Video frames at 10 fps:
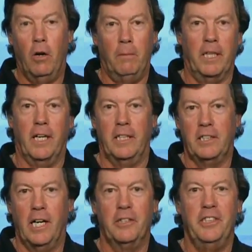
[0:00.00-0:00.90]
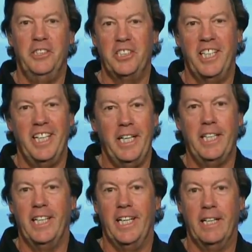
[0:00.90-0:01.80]
oh my gosh, how can you say
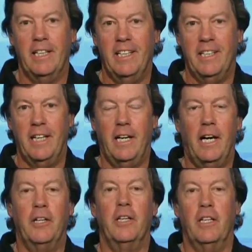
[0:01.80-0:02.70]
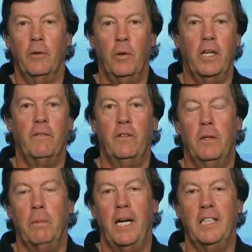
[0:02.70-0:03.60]
anything uh, other than wonderful
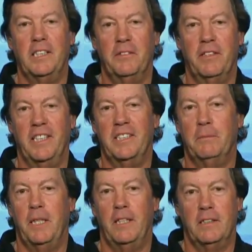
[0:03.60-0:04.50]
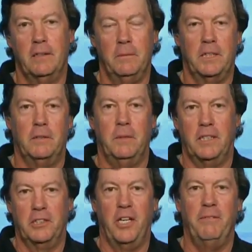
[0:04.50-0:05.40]
and positive things about uh, Mr.
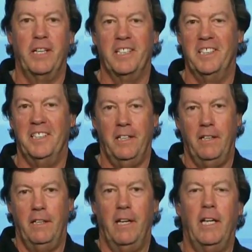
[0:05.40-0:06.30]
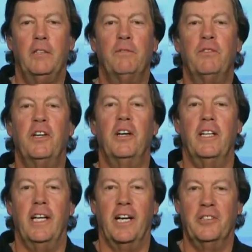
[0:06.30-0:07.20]
Musk. I'm not going to. I defer
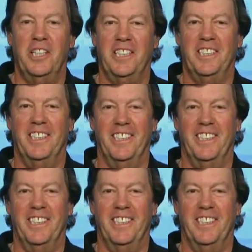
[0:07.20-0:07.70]
on that question.